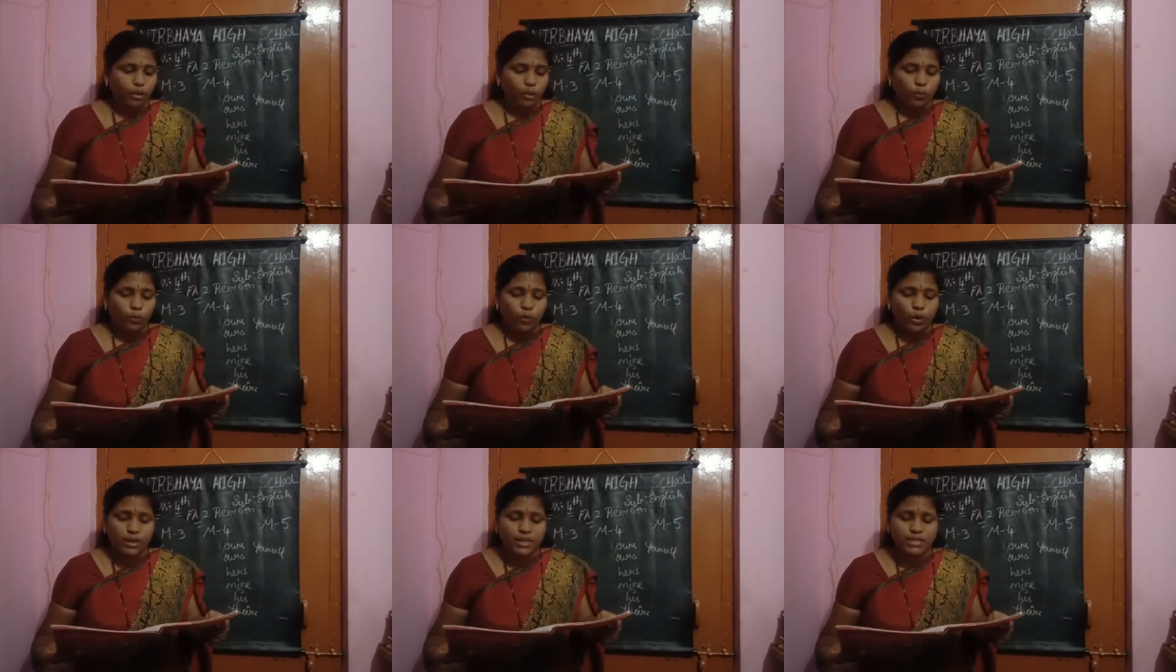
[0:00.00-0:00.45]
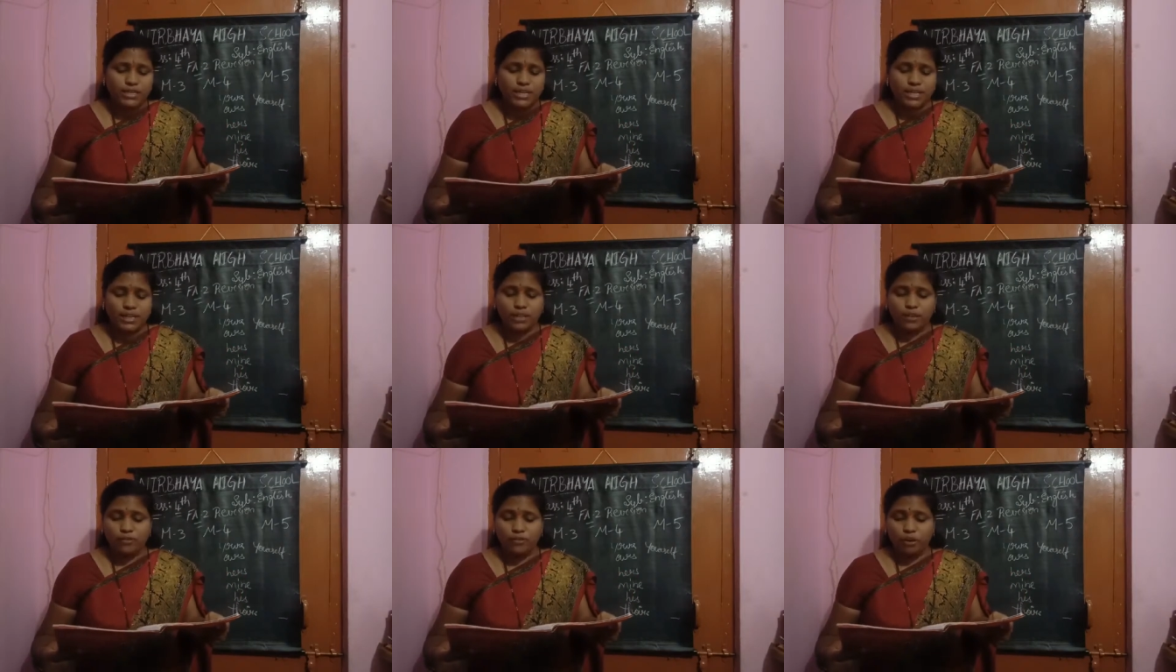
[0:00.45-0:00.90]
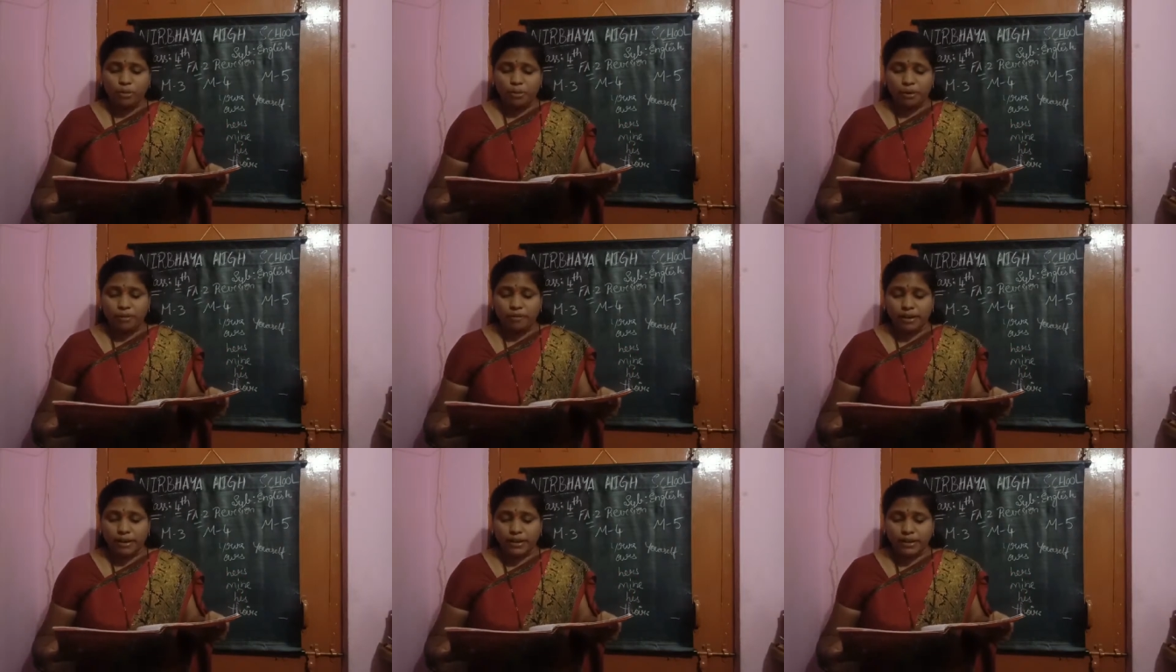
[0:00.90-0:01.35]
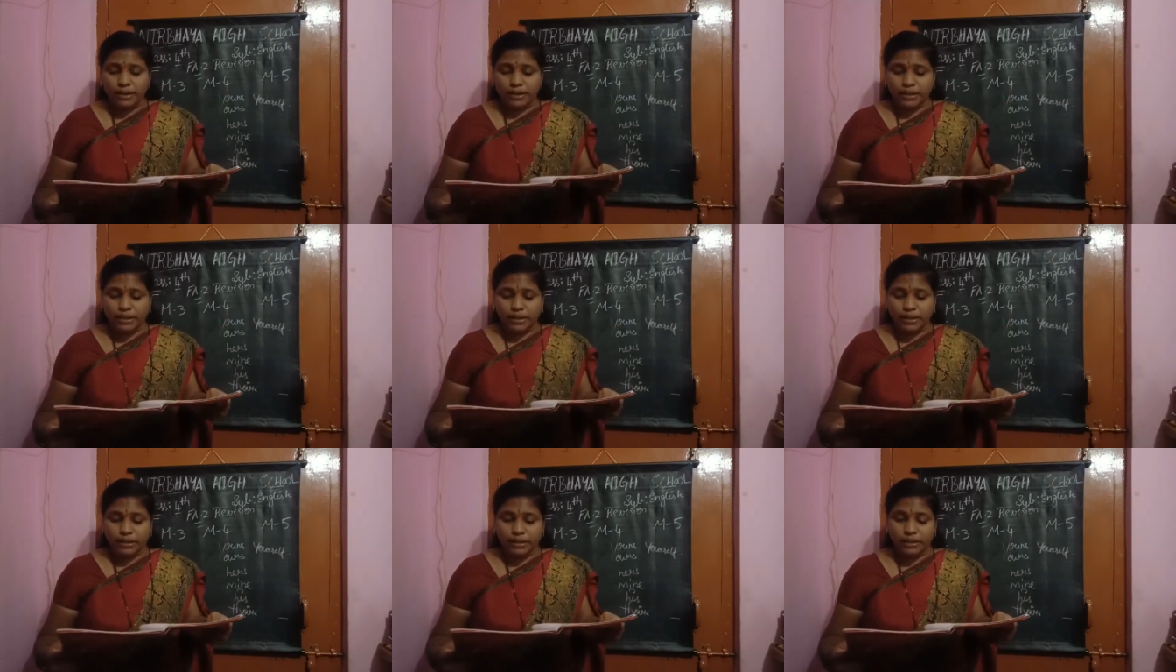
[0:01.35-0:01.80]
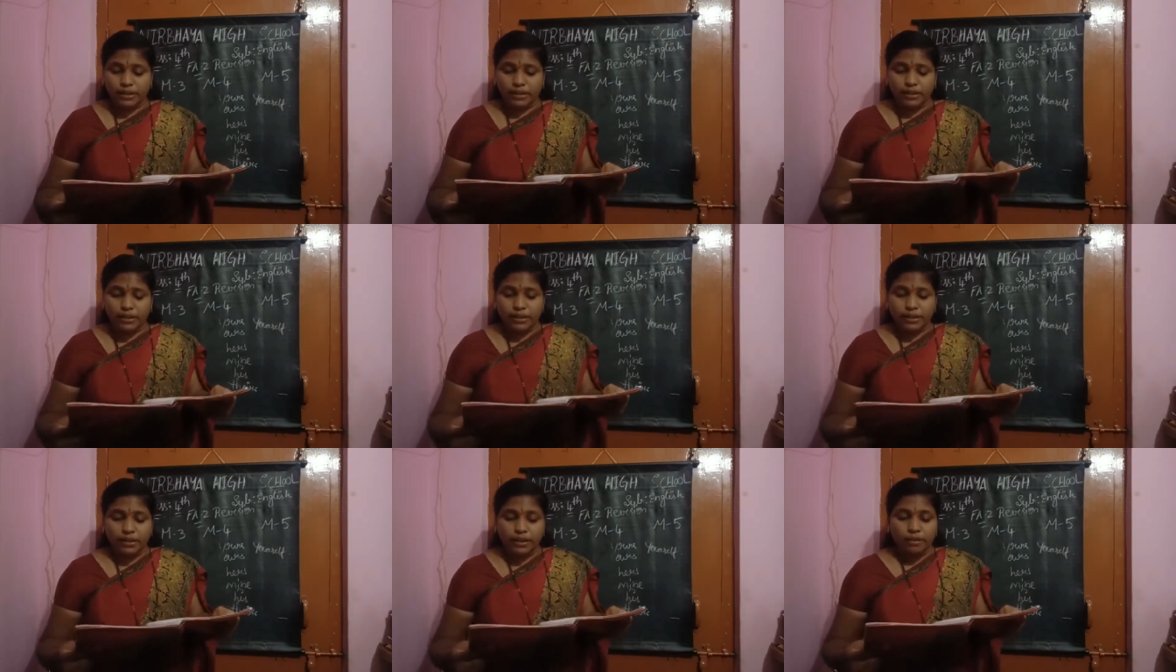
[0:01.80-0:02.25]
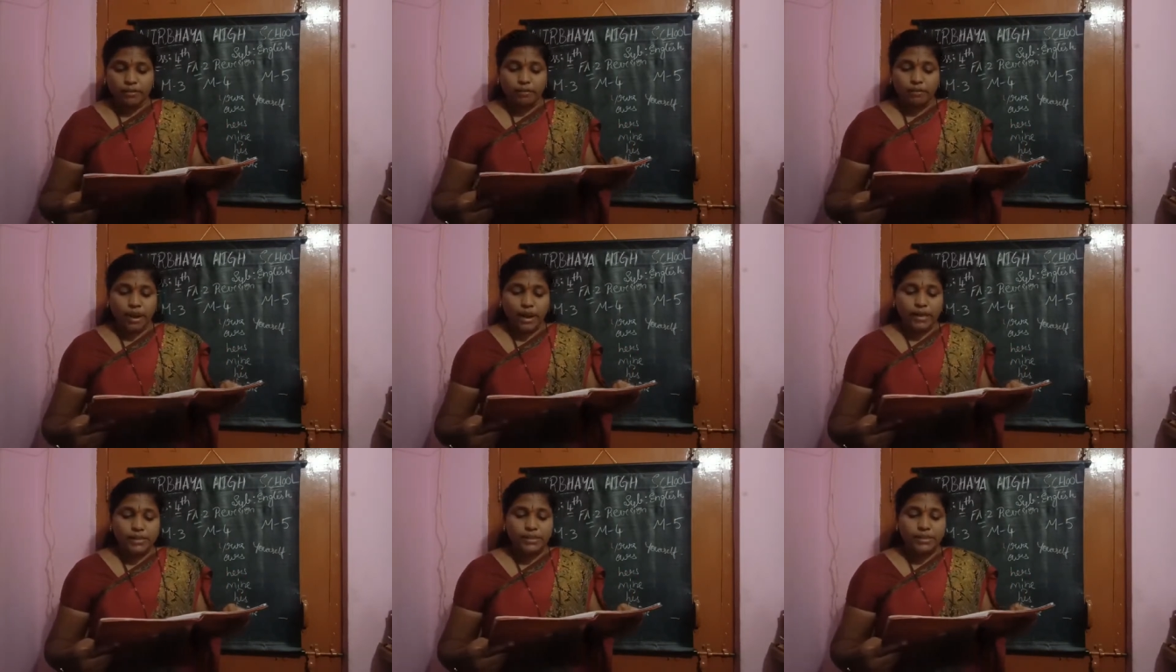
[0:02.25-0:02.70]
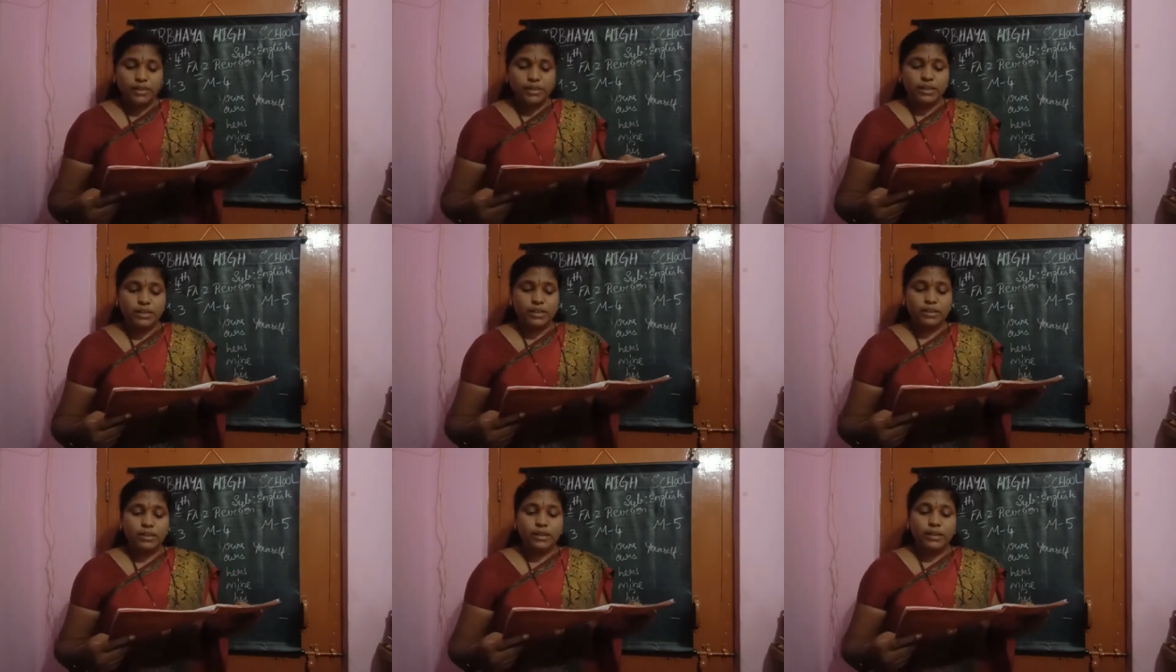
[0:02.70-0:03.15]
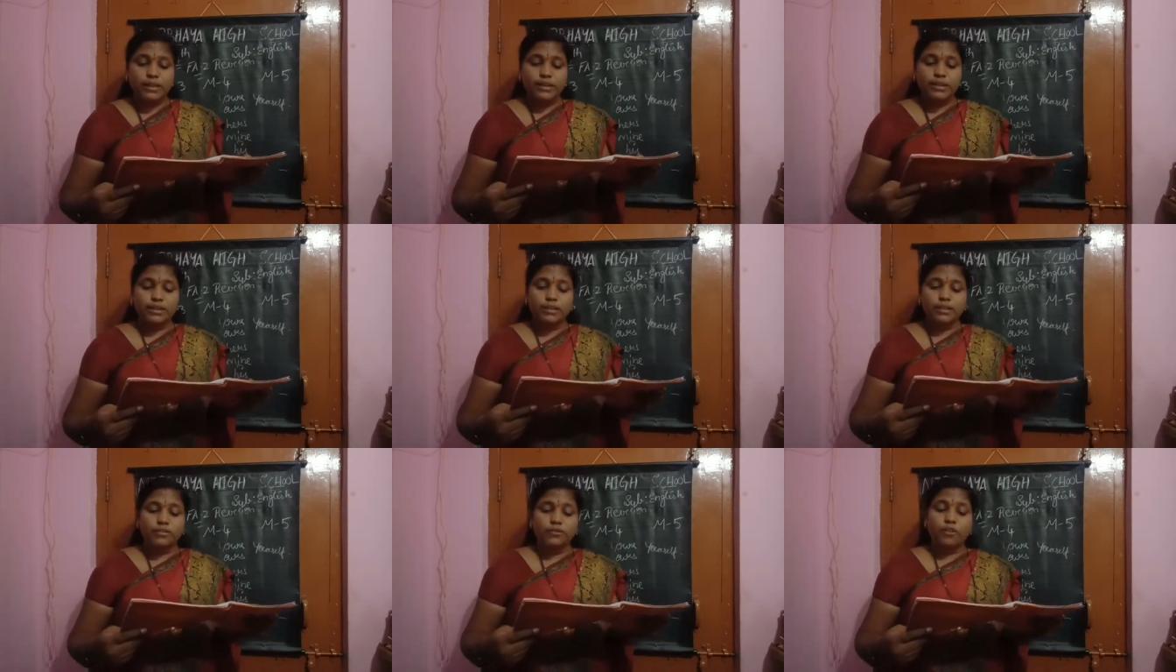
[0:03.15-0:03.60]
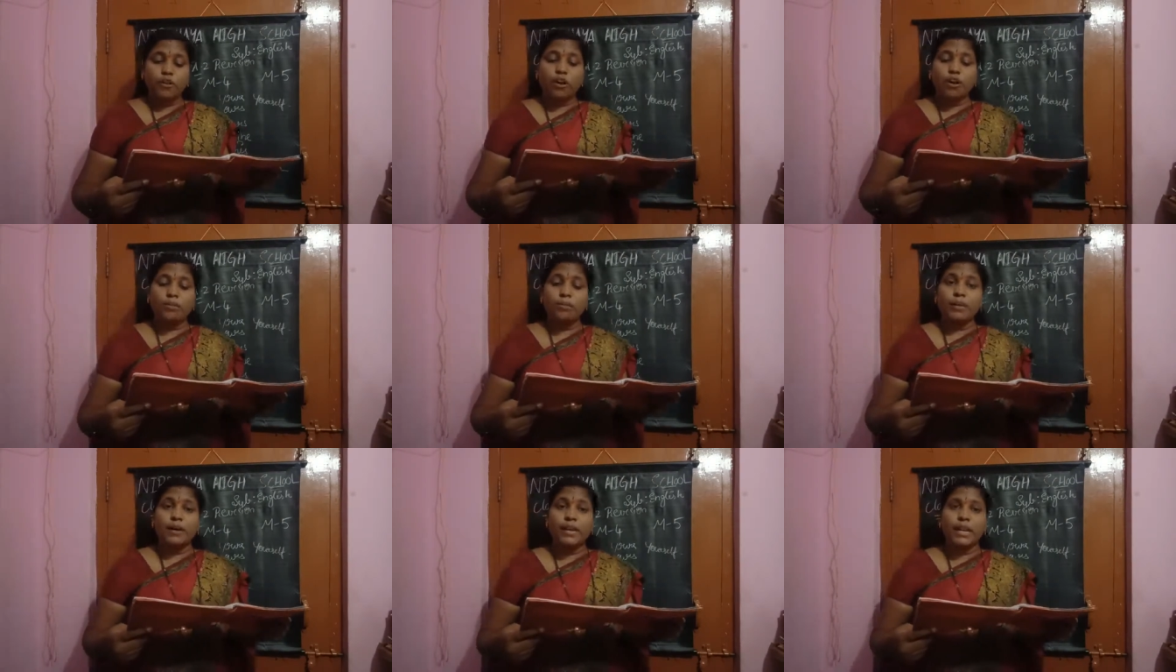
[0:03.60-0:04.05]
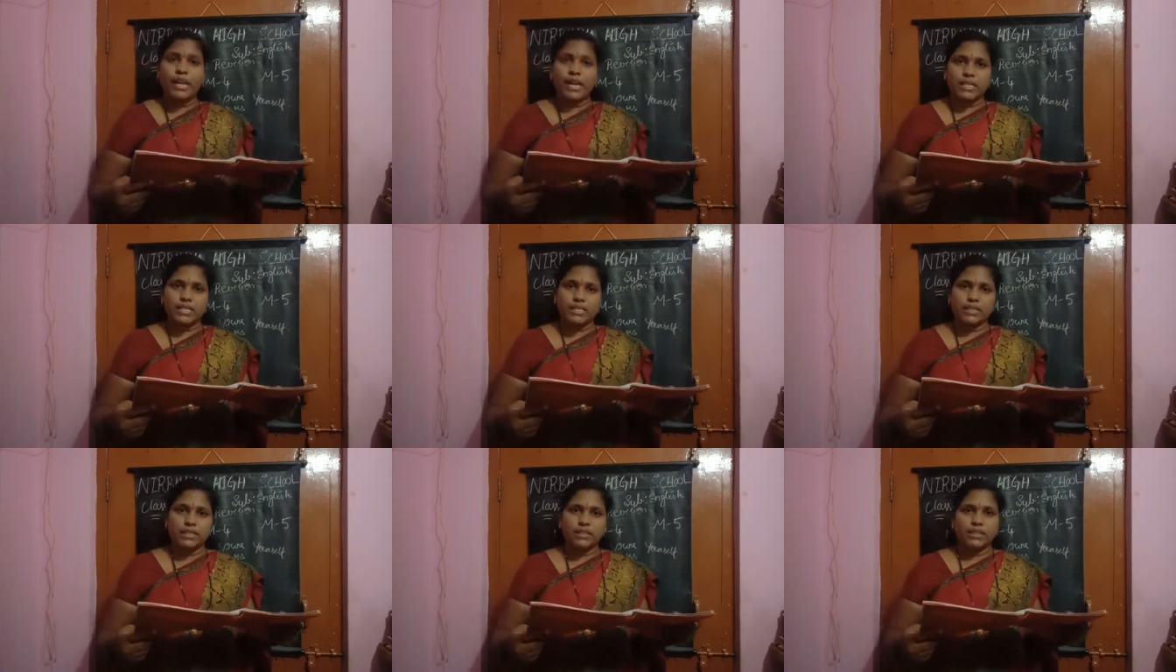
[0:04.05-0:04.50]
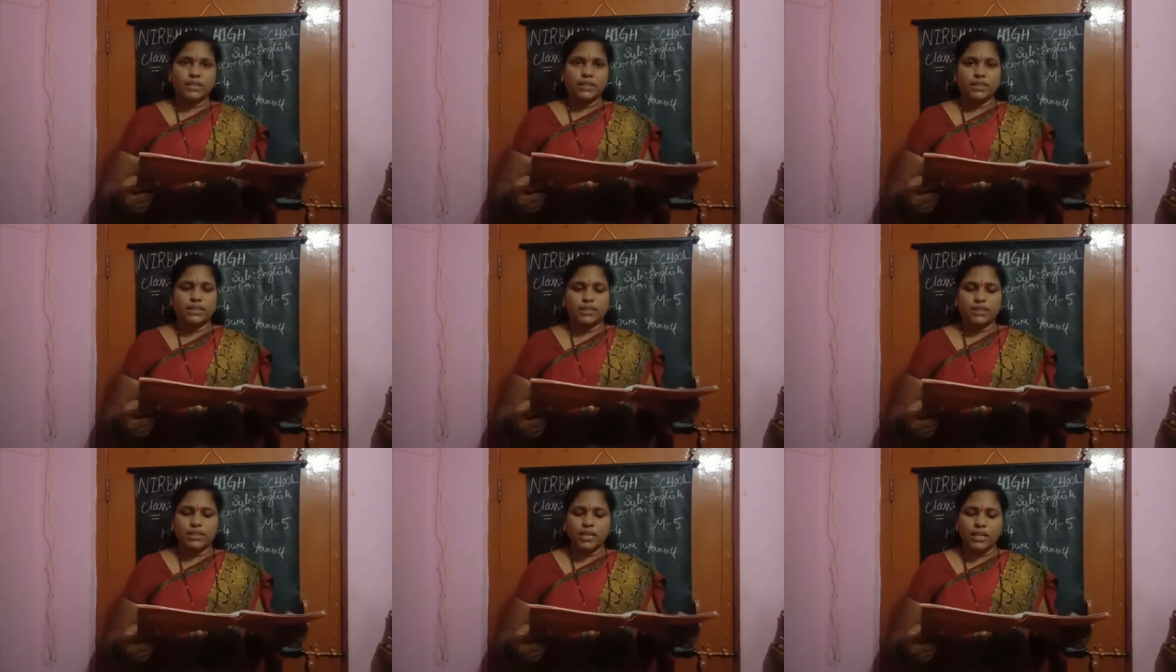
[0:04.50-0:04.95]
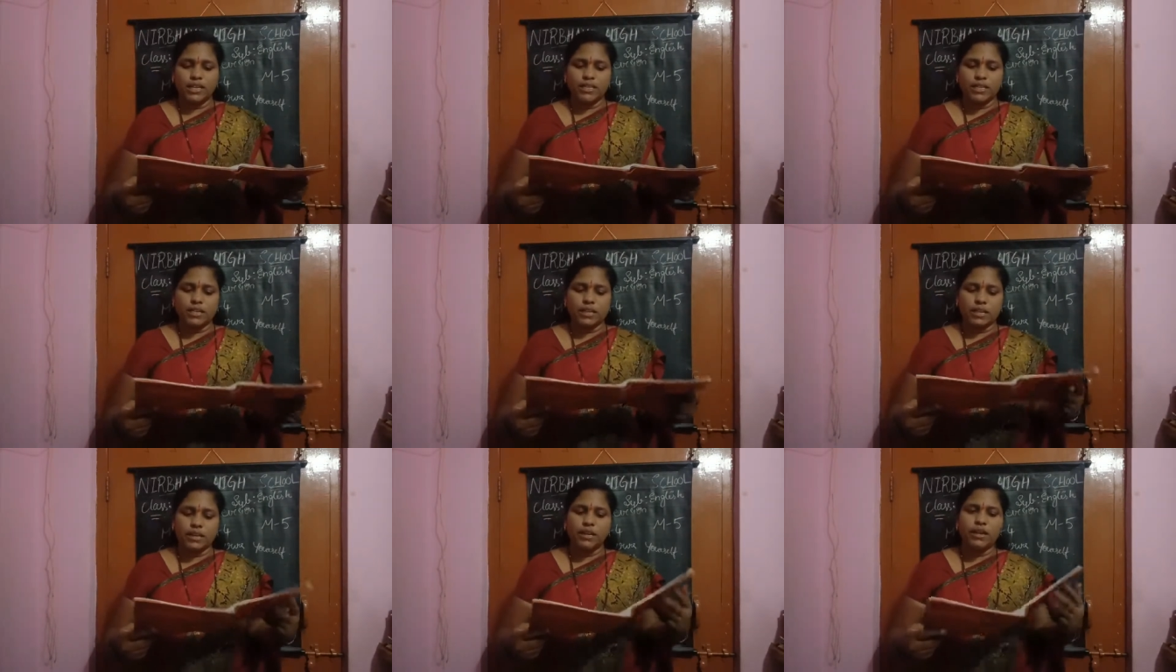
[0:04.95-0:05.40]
What is there in the formal writing? write a letter formal letter yes i